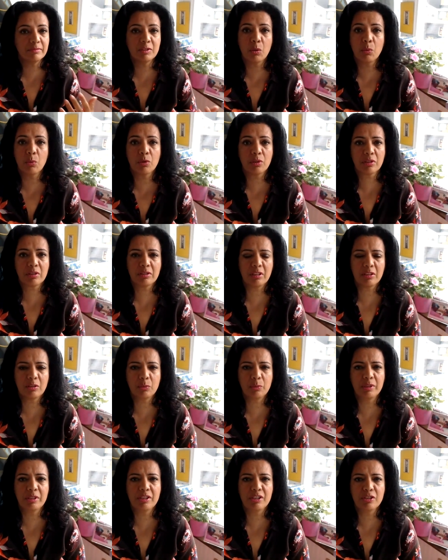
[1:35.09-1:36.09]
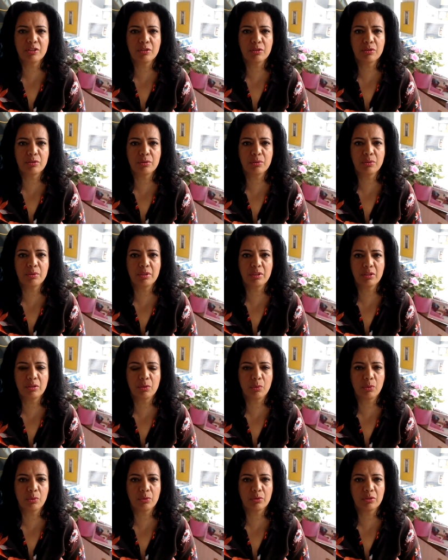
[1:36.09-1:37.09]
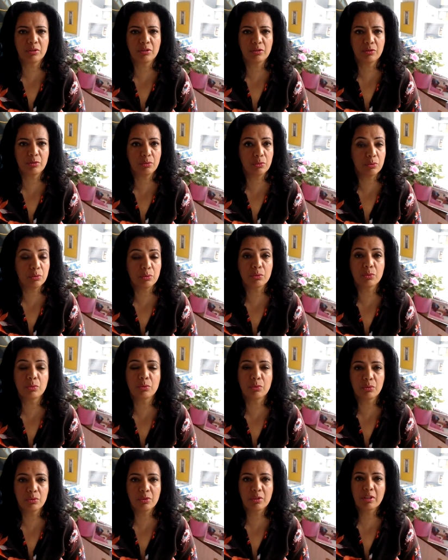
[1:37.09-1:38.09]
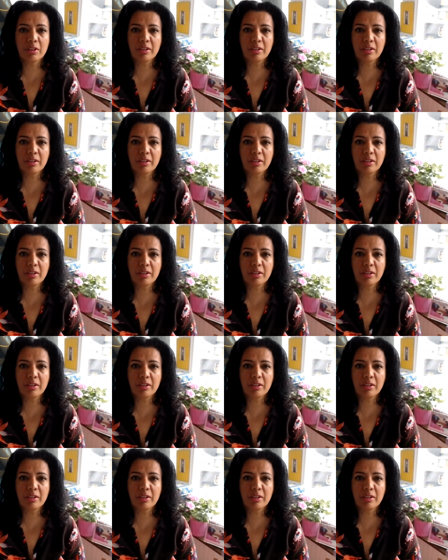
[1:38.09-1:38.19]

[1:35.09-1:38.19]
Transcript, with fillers: the work that we need to do in order to